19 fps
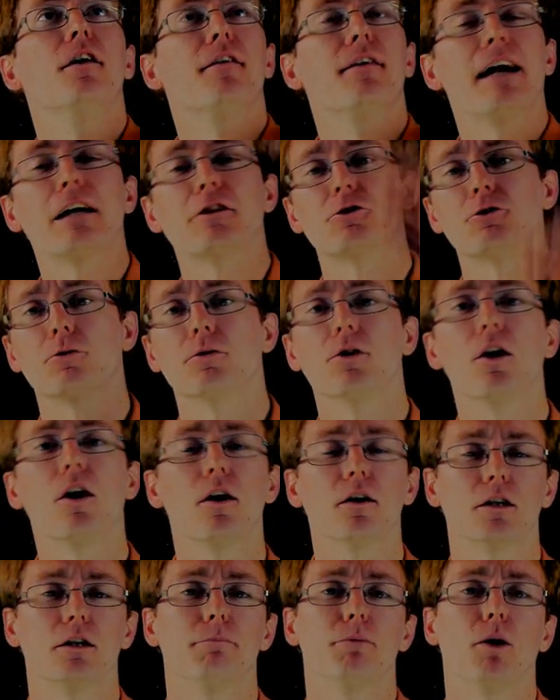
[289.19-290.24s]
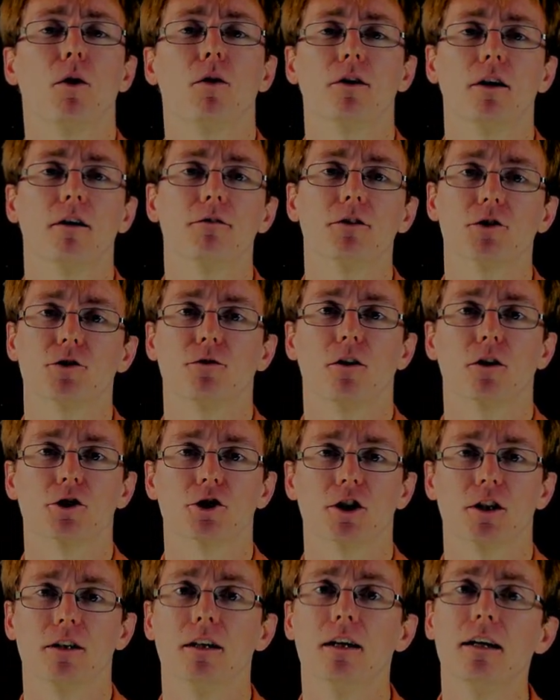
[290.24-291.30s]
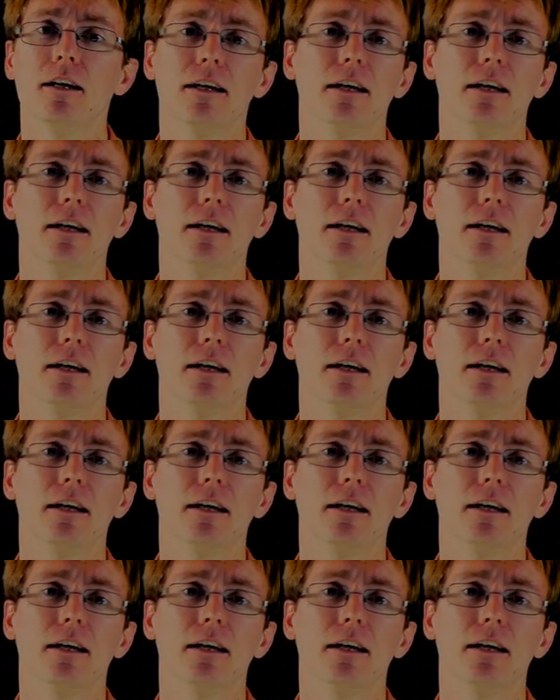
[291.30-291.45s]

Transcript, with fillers: natural log component of this function